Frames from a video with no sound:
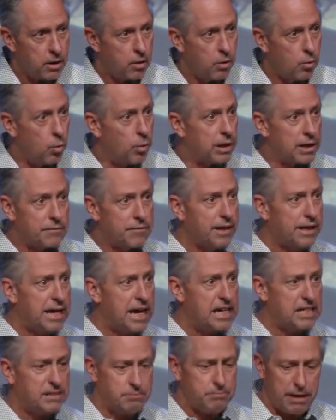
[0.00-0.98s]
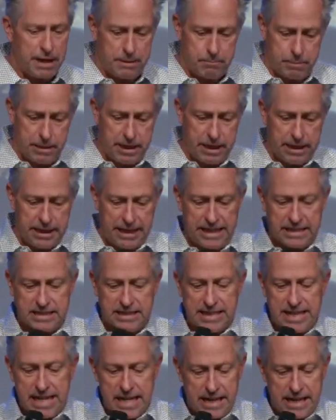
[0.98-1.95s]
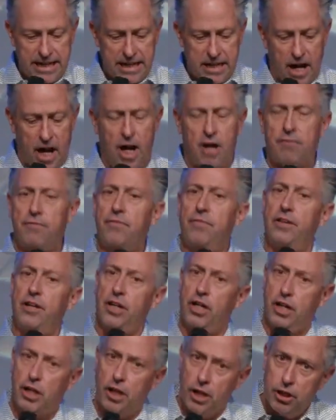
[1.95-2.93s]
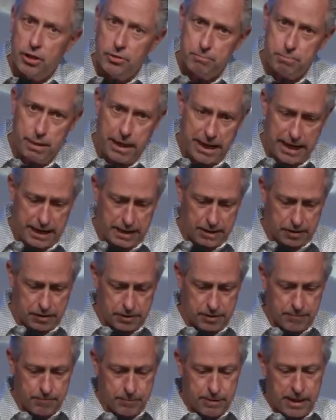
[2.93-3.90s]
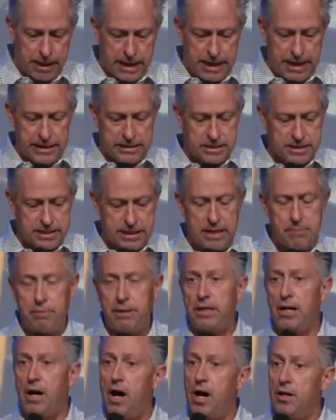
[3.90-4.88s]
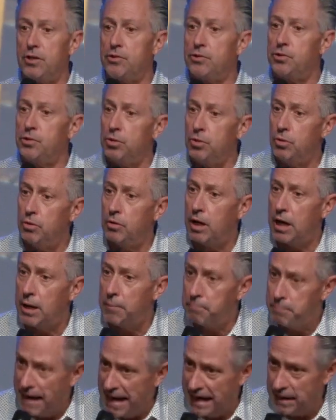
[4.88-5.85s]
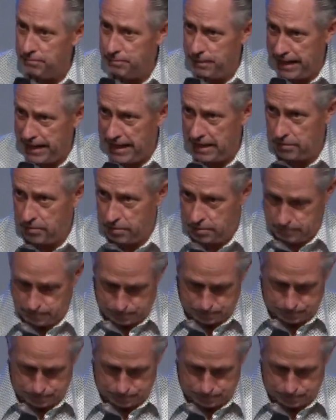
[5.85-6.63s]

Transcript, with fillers: Whatever the case may be, it's getting off the good path and stepping onto a bad path.